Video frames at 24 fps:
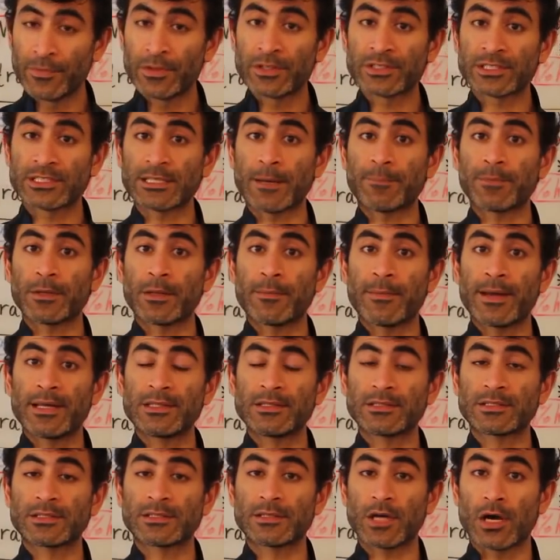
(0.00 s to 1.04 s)

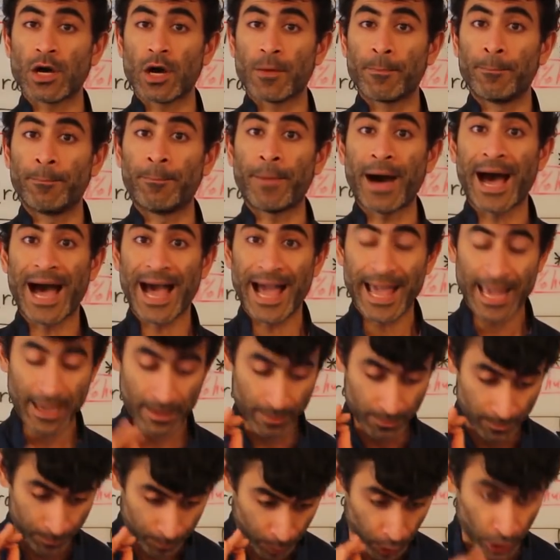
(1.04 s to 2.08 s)
supplements by
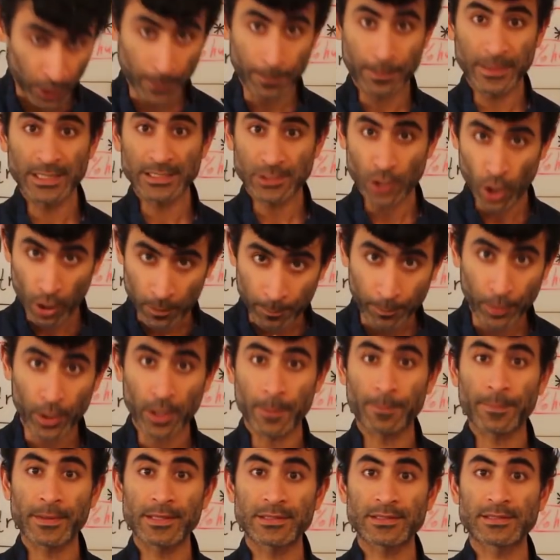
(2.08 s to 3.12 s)
purpose, on
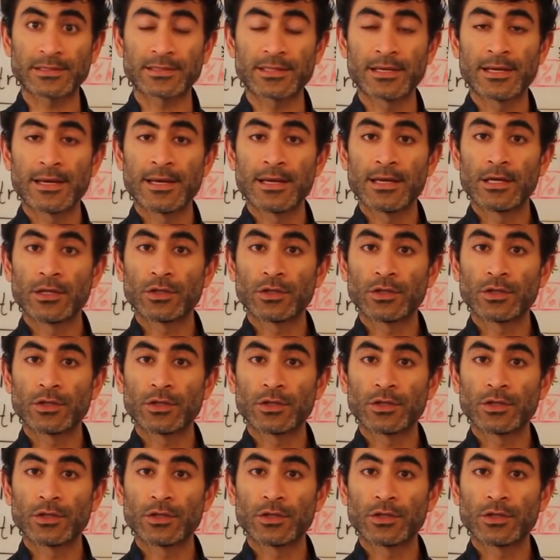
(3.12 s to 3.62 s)
purpose,